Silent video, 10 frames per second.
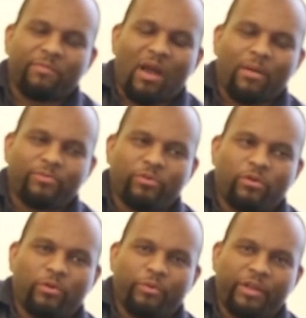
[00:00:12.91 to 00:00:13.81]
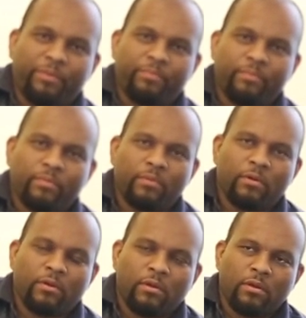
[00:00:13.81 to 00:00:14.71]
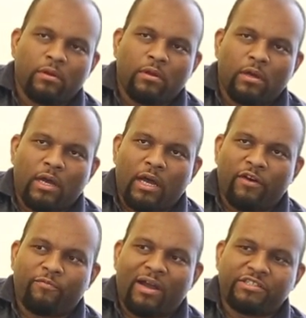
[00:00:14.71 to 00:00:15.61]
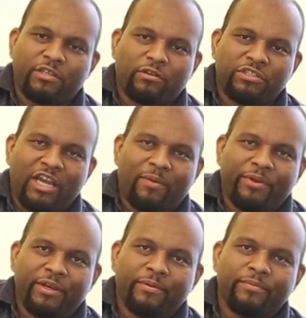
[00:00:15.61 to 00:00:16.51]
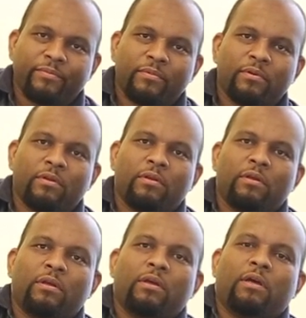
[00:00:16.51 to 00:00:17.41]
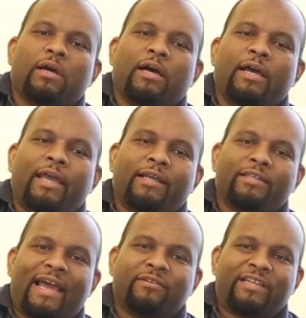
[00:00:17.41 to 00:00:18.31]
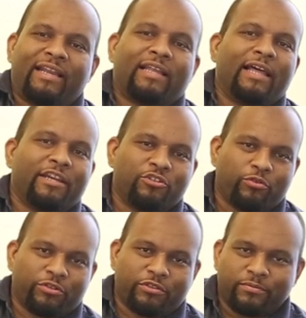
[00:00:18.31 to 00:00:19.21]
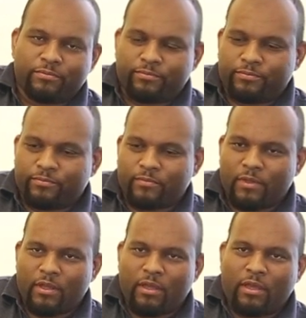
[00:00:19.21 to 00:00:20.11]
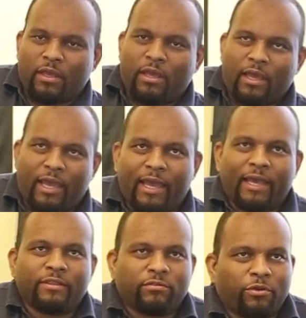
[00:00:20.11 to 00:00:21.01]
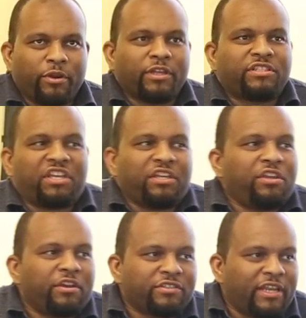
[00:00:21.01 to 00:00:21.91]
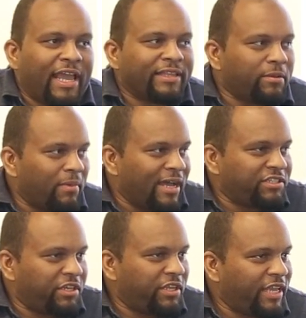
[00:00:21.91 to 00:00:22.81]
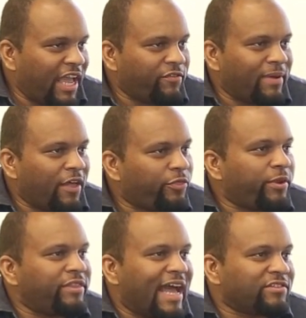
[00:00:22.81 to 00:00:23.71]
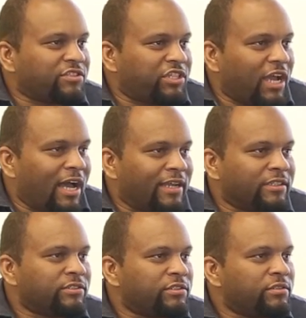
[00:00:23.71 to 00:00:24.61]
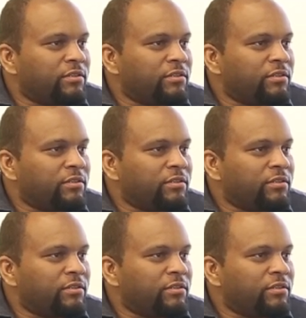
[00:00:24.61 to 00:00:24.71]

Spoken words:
Imam Abdul Kareem of Masjid al-Jamia in downtown Atlanta, Georgia. And during the 10 years that he had the masjid, he gave about 3,000 shahadas